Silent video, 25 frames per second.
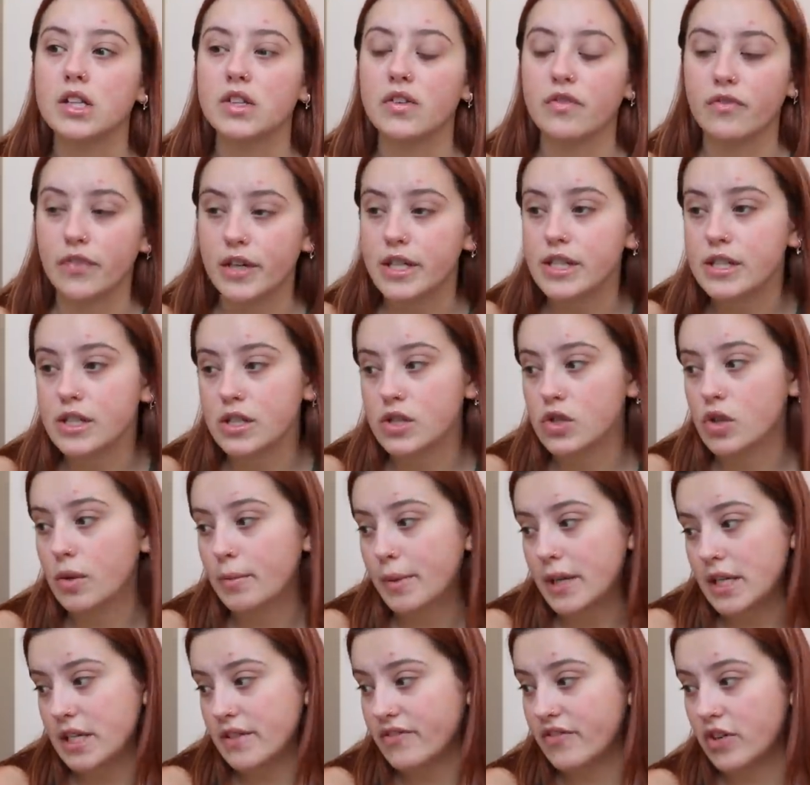The freezer's not
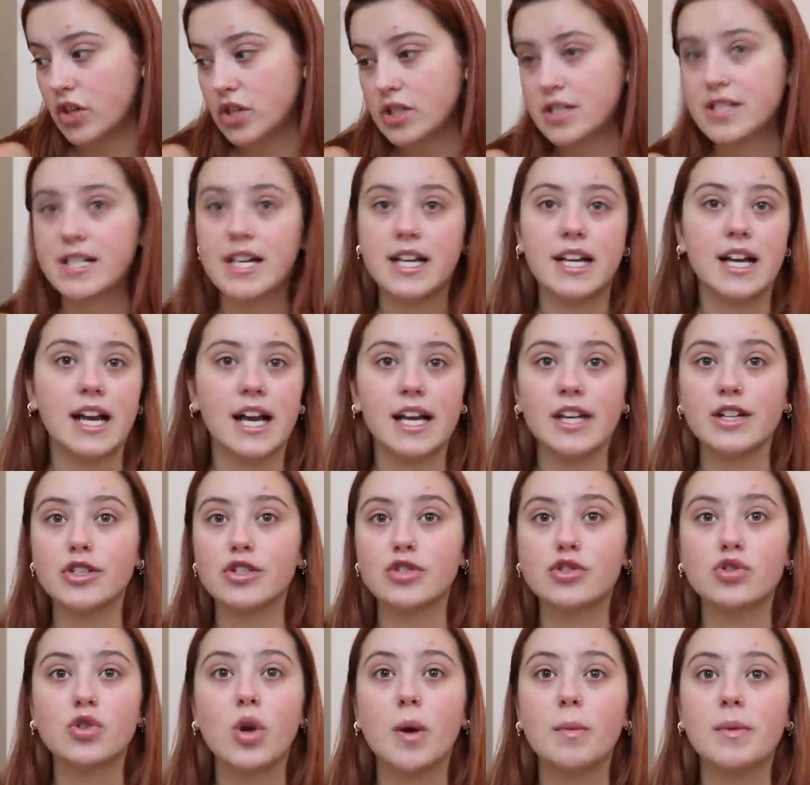been defrosted. Like,
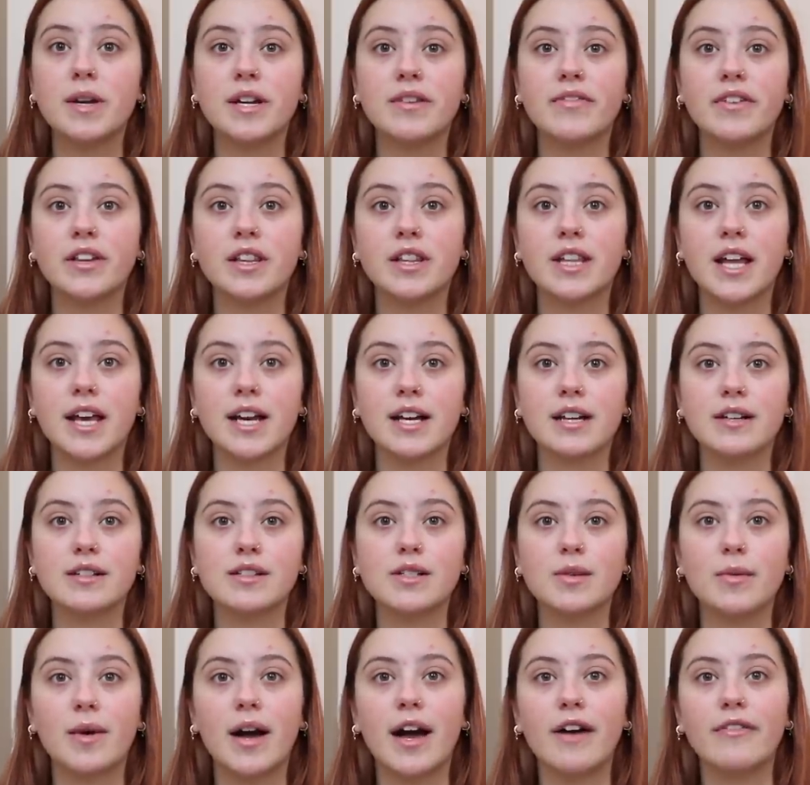just so many different things.
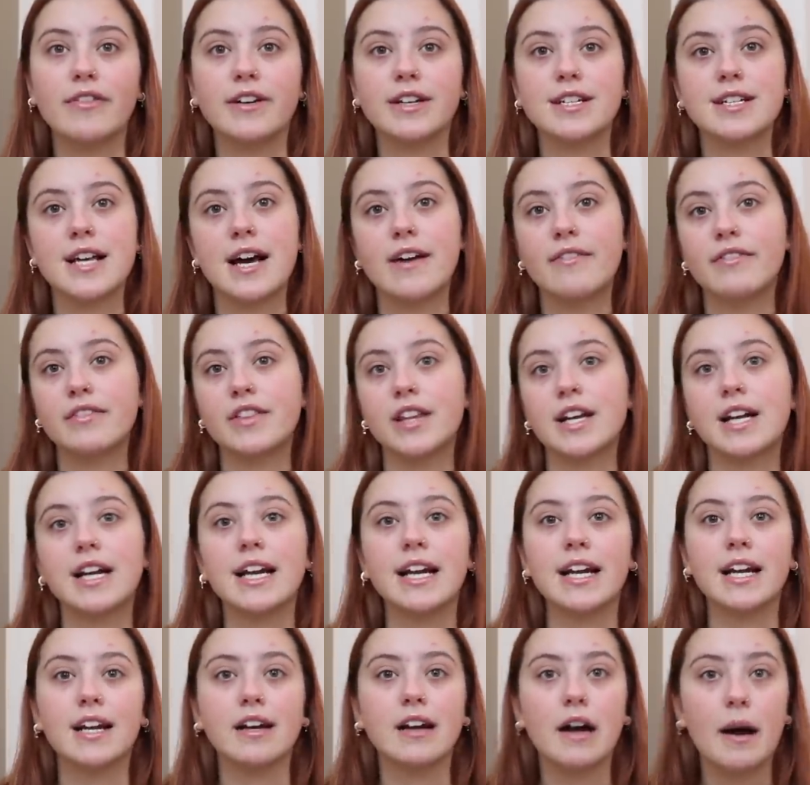So we're having to have the
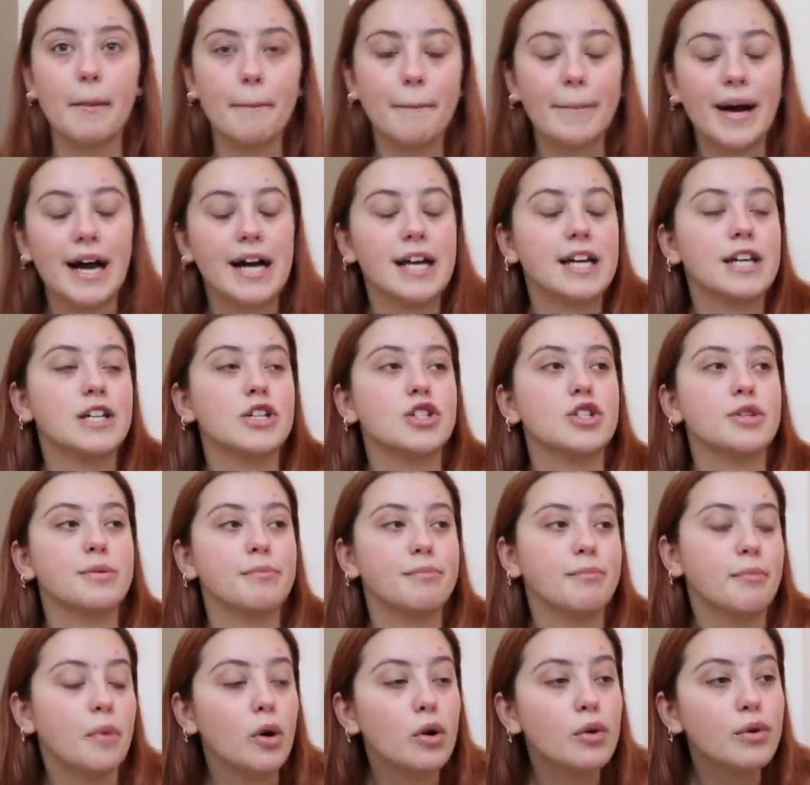cleaner come back in
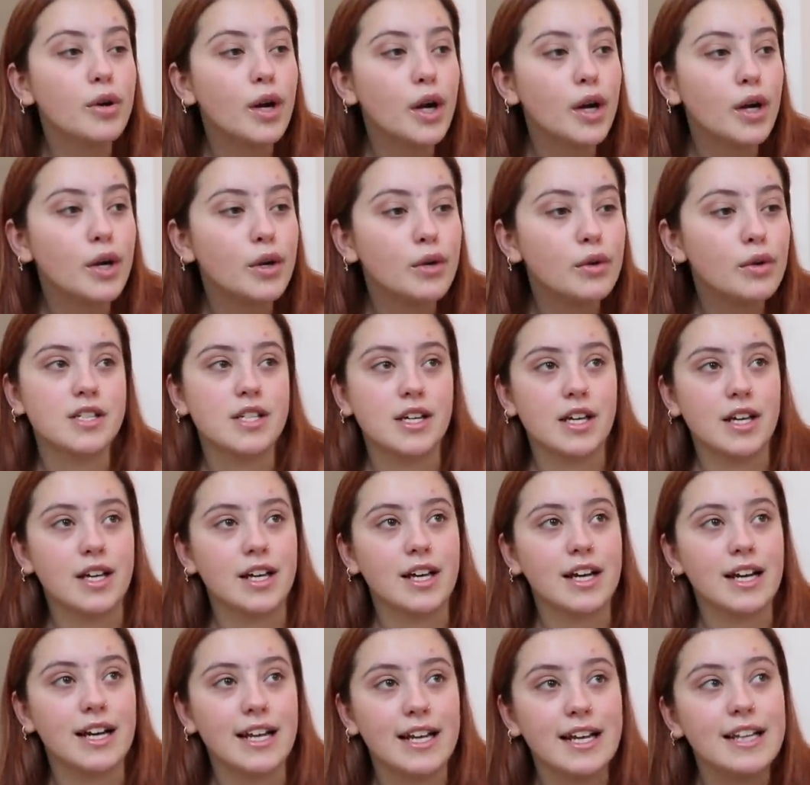tomorrow to
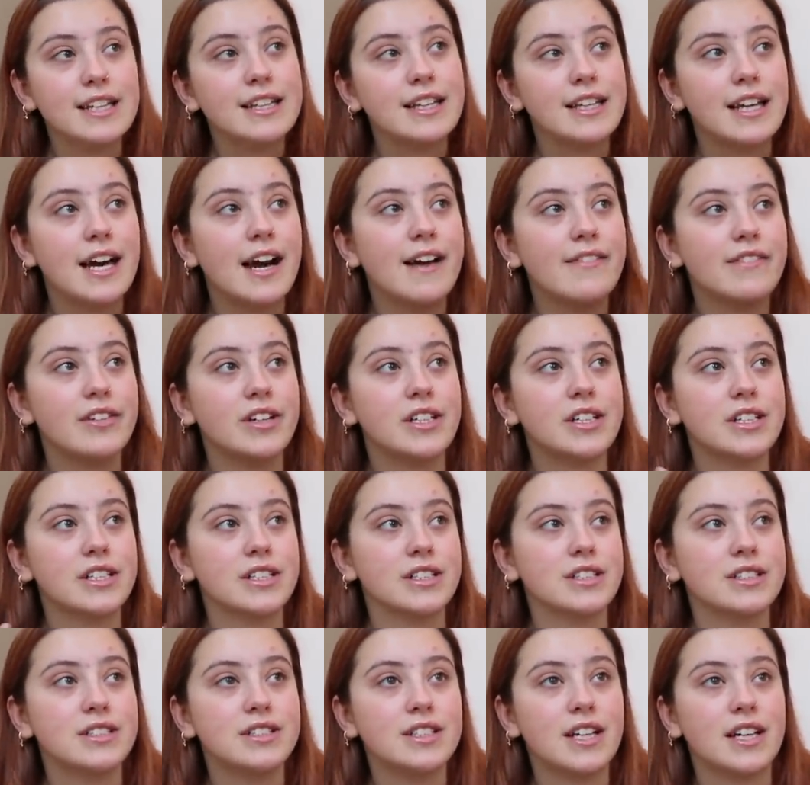clean the
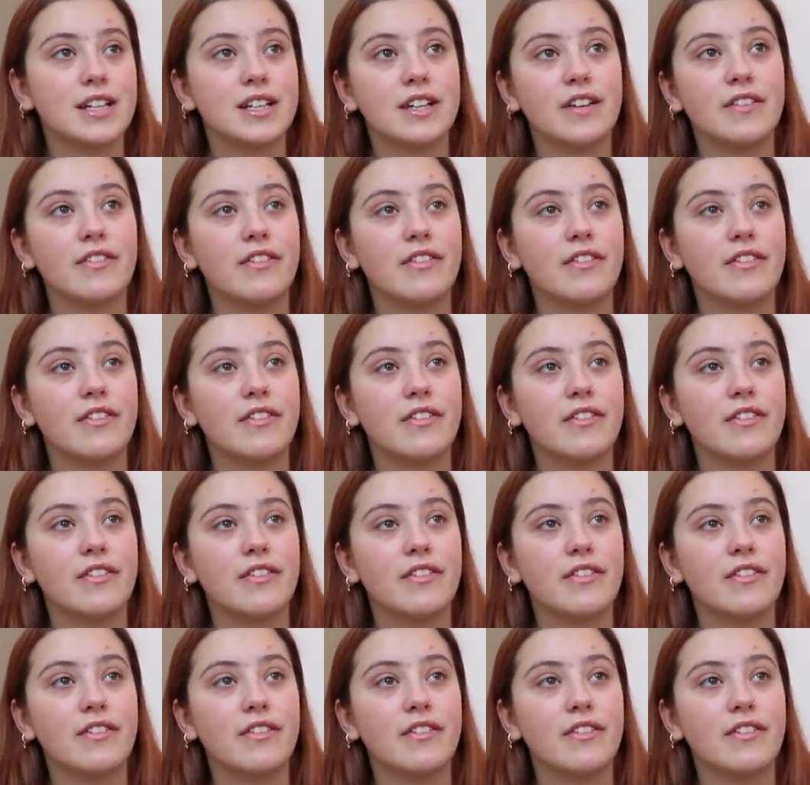oven and the